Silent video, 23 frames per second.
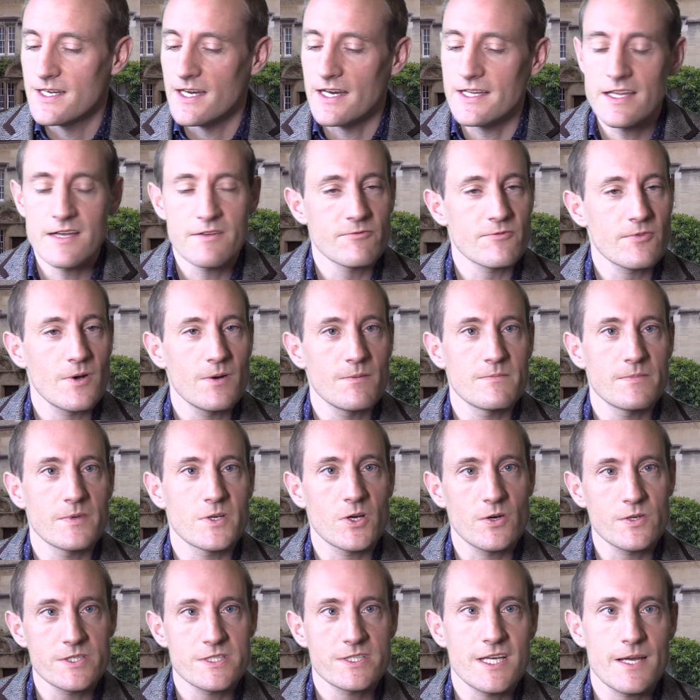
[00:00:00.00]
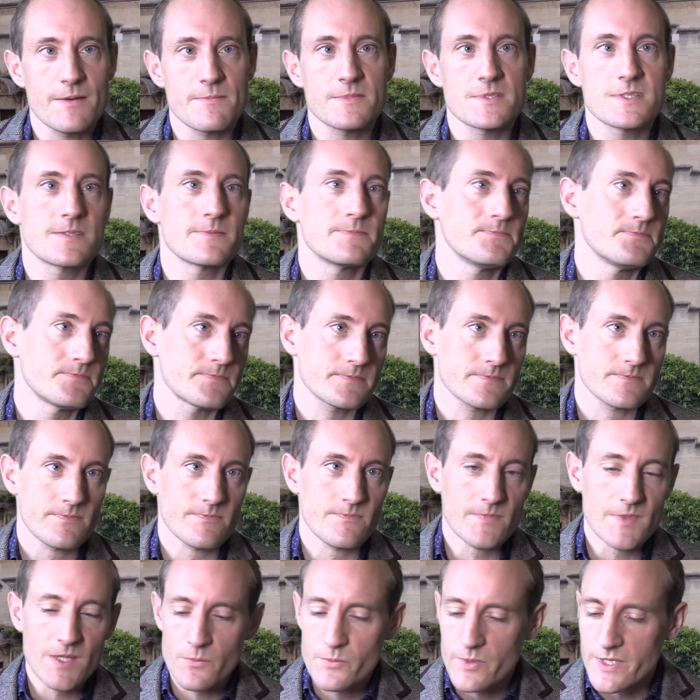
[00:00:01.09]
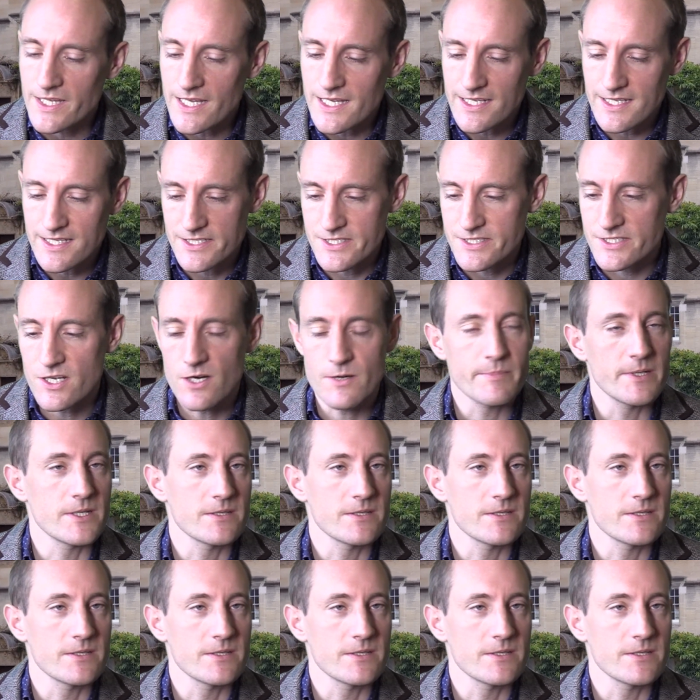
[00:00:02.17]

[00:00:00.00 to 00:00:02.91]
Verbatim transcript: And then from concepts, we then can start